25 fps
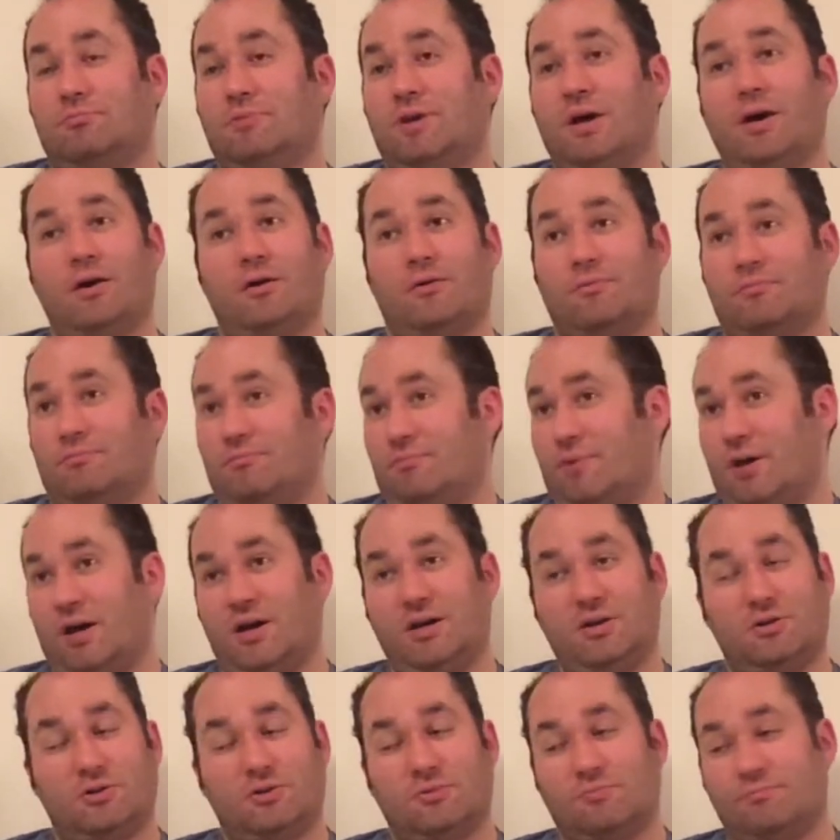Yeah,
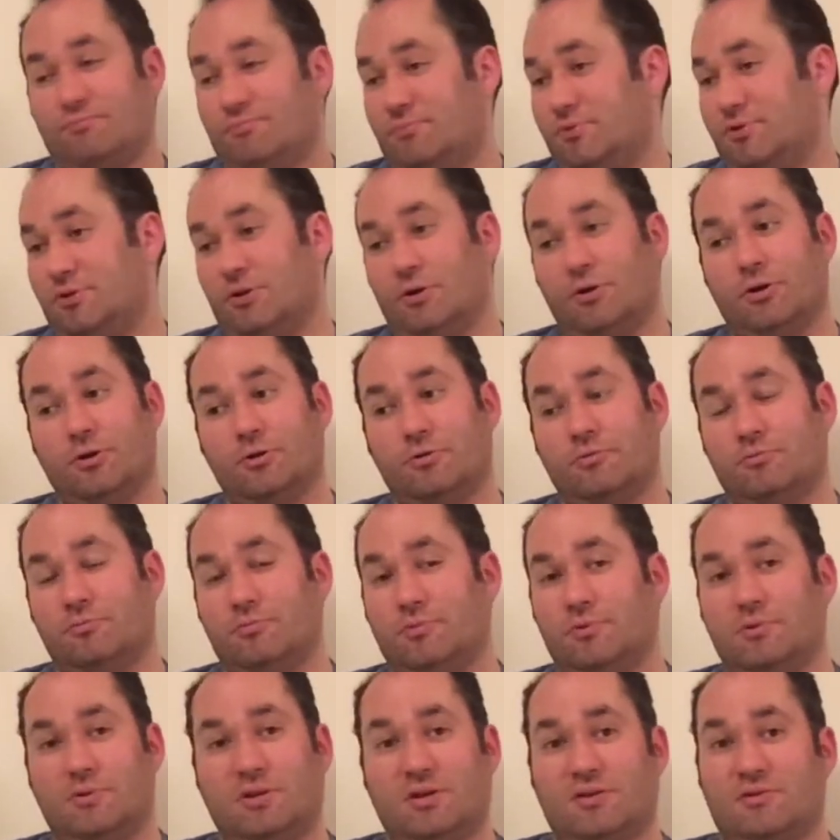age. So
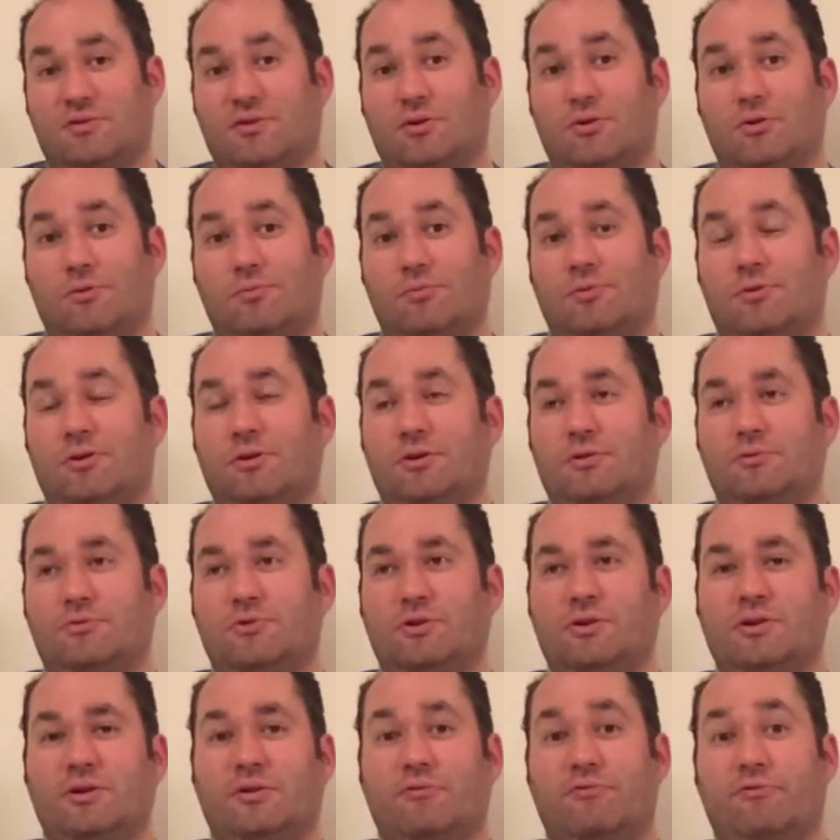that's the whole point.
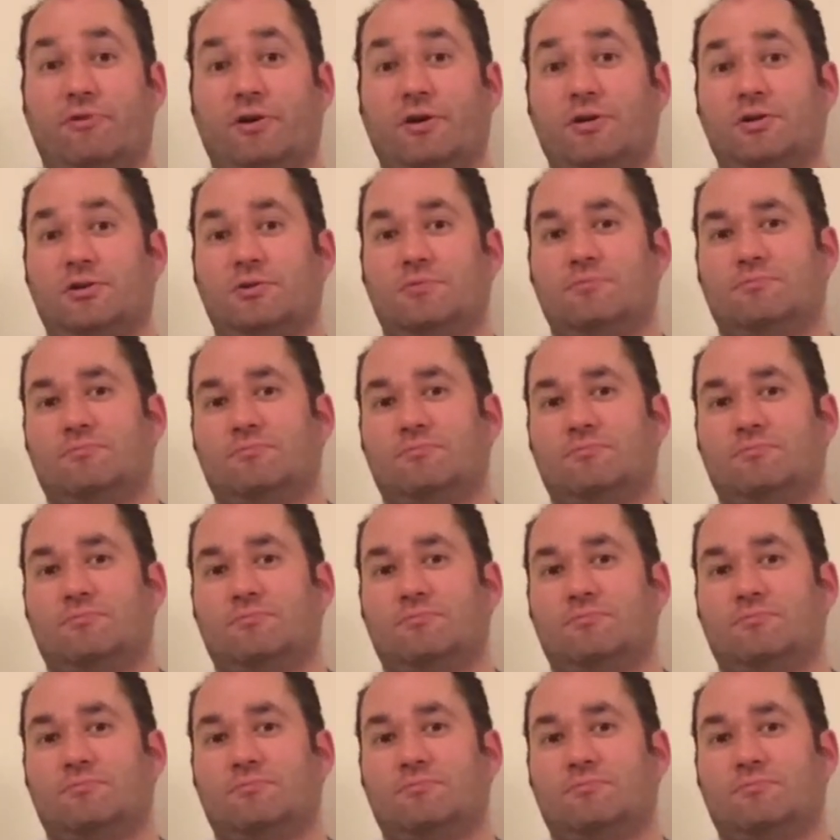Drink it fresh.